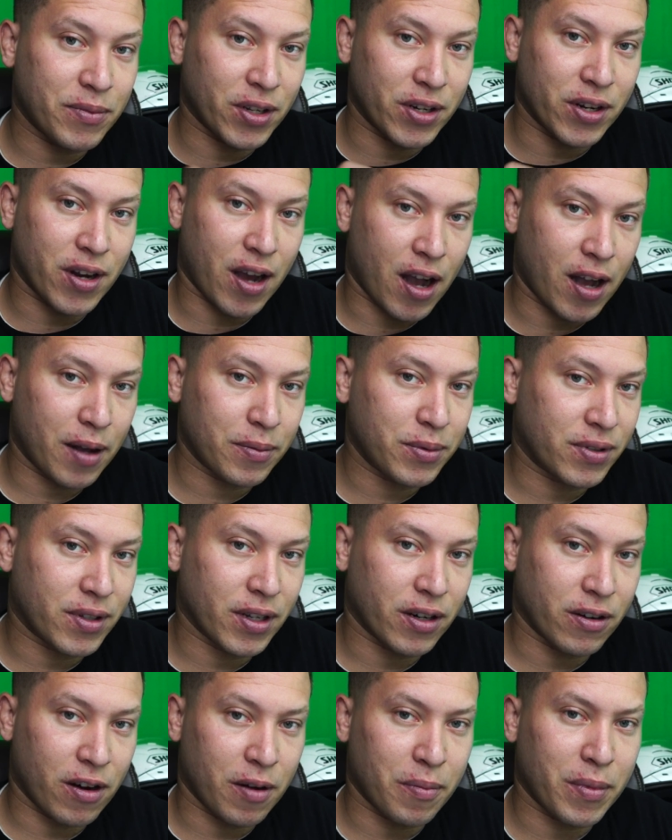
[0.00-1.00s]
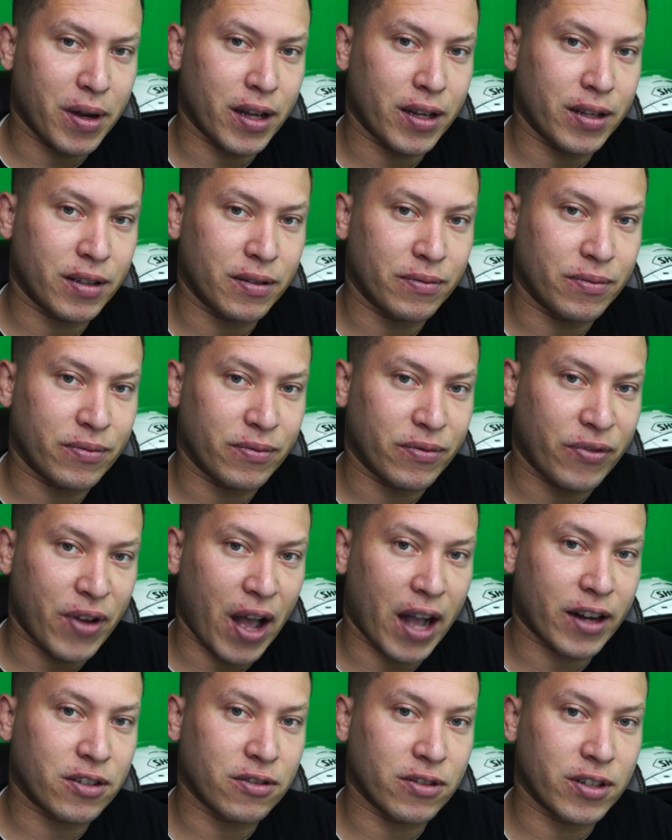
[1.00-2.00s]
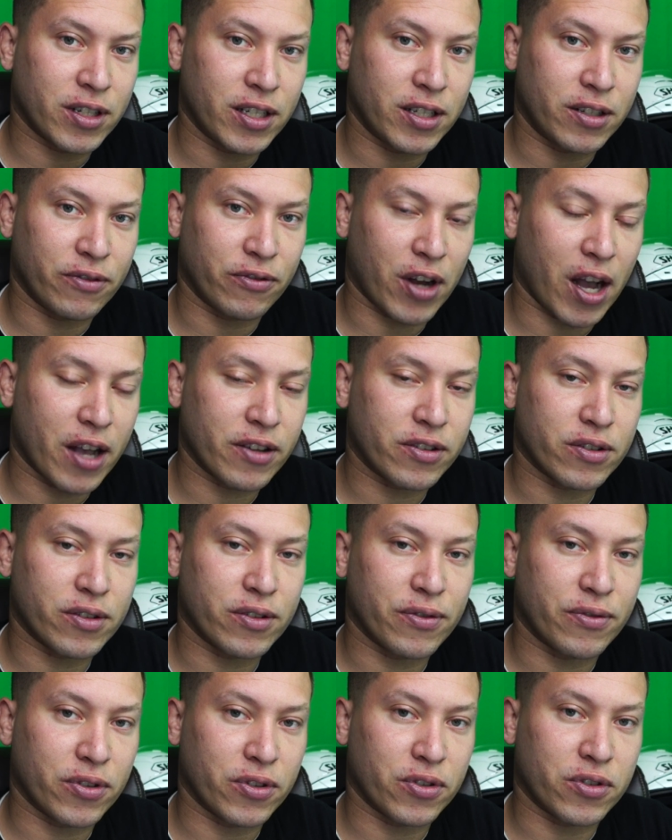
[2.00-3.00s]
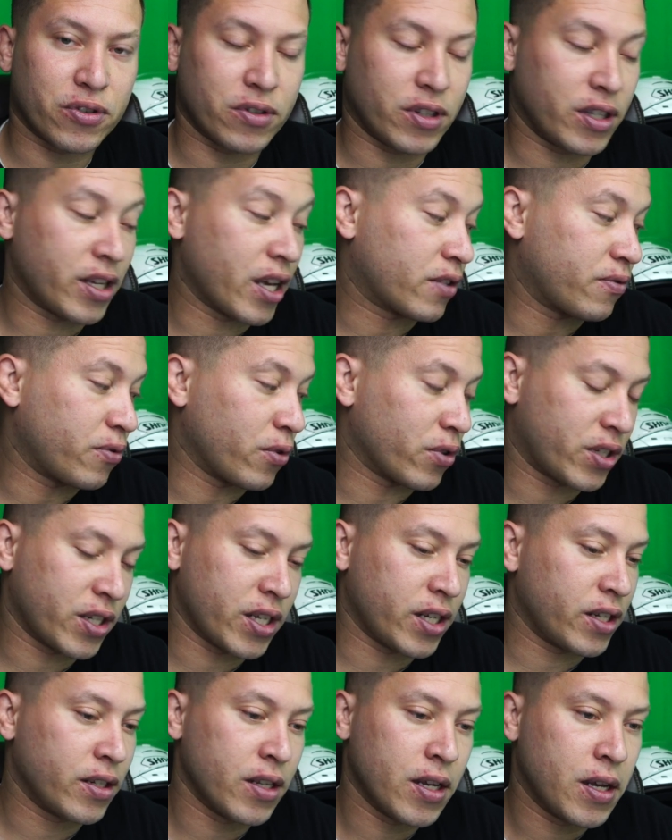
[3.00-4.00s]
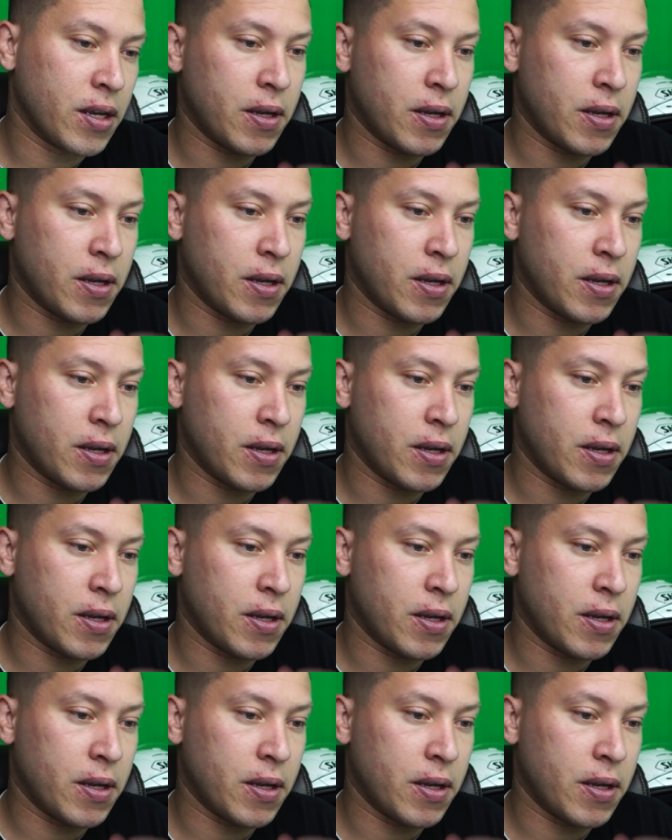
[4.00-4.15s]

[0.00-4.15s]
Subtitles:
the knobs that are on my factory visor for the X-14,